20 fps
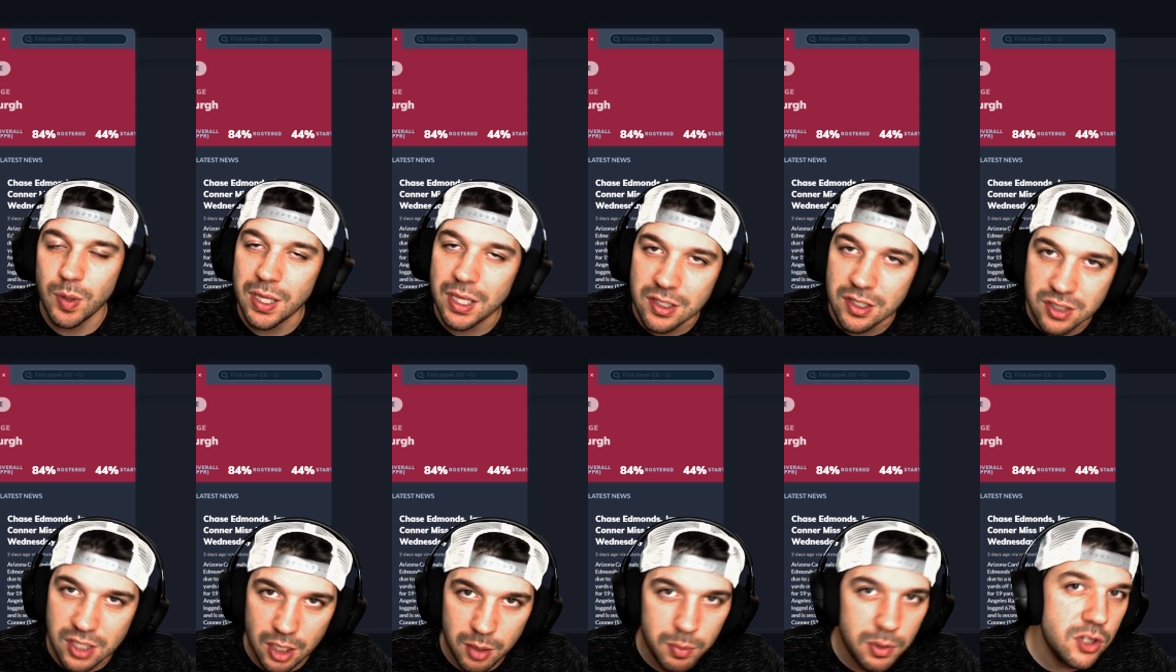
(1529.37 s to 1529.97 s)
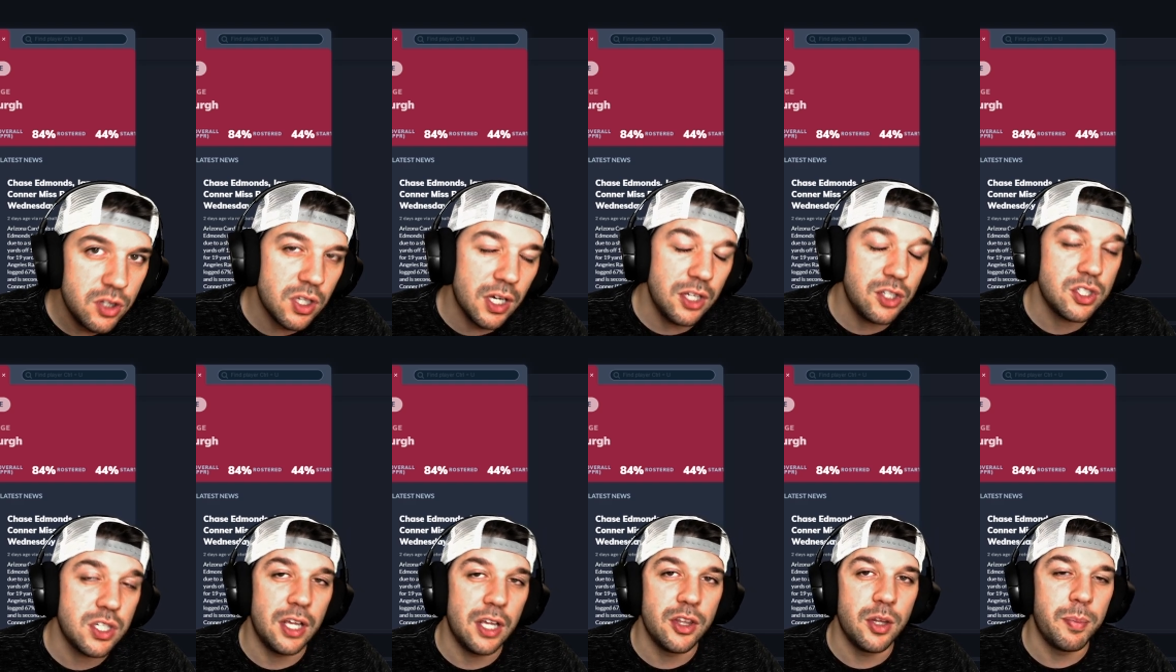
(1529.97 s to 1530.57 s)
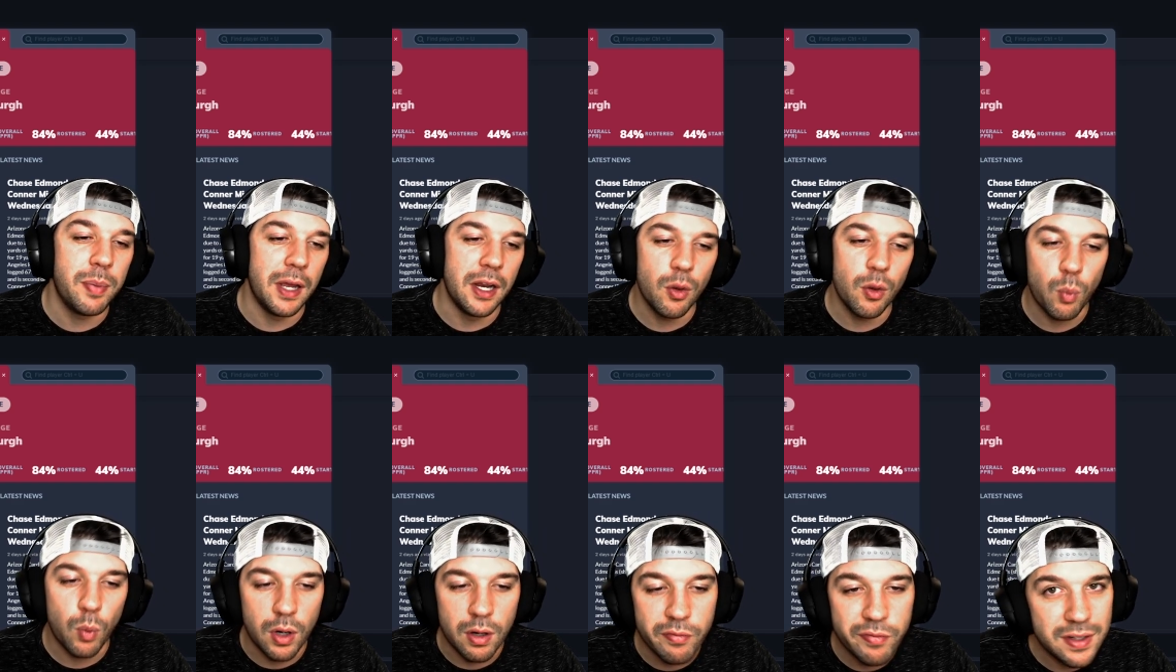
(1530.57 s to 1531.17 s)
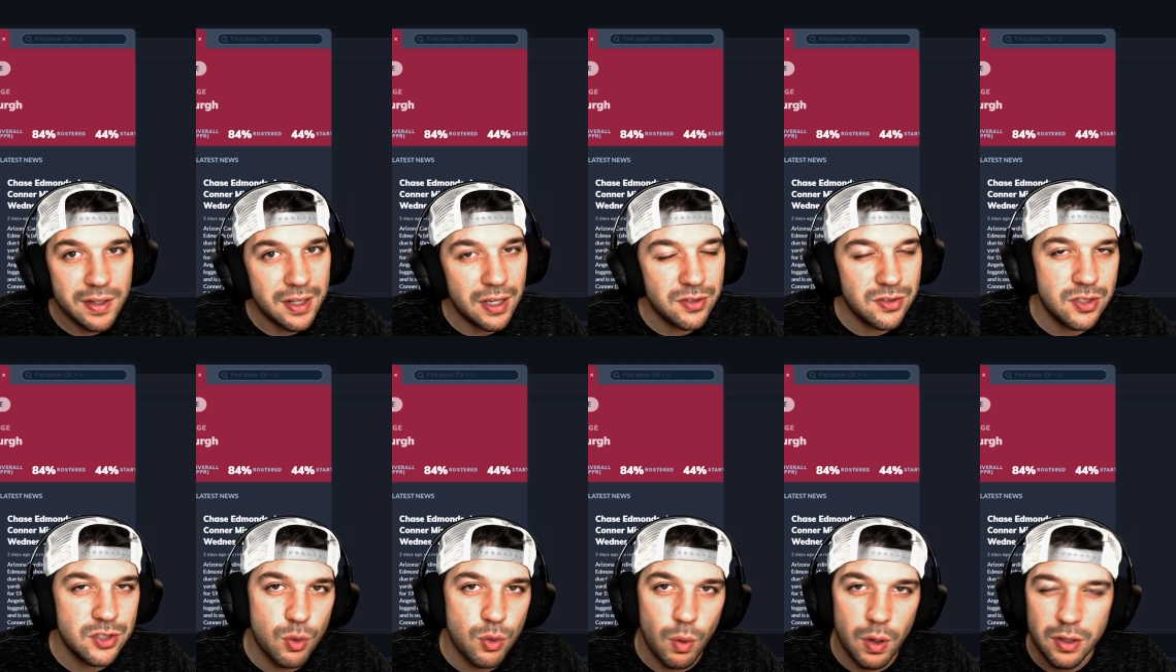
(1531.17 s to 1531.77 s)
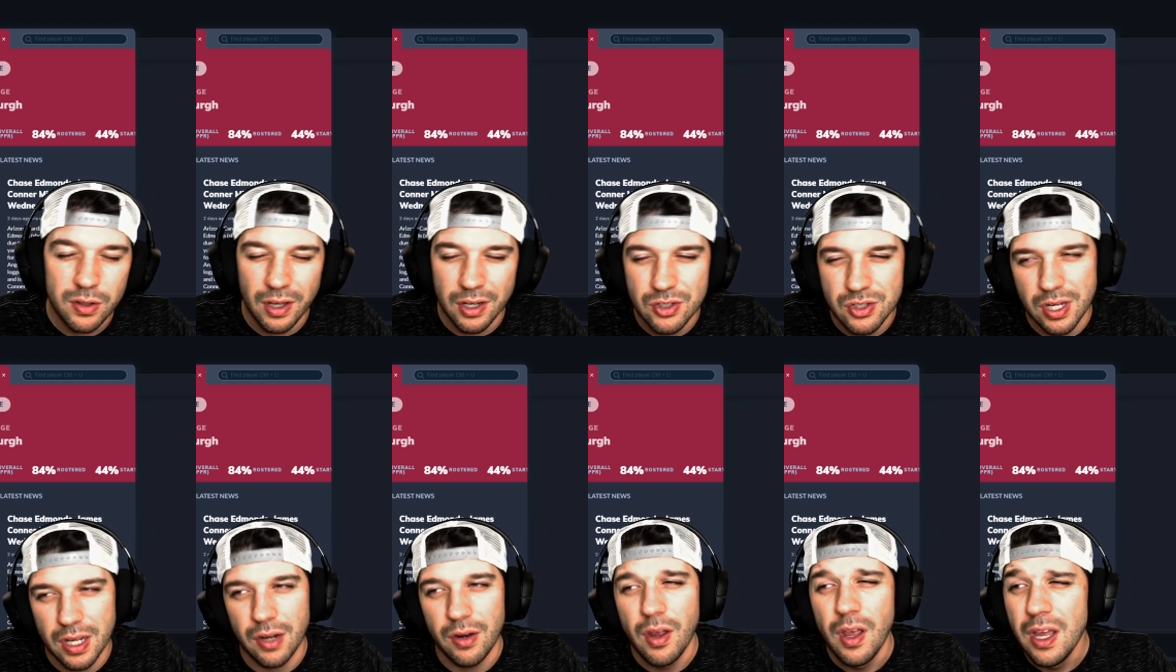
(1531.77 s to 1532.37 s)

He's going to be touchdown dependent, where if he doesn't score a touchdown,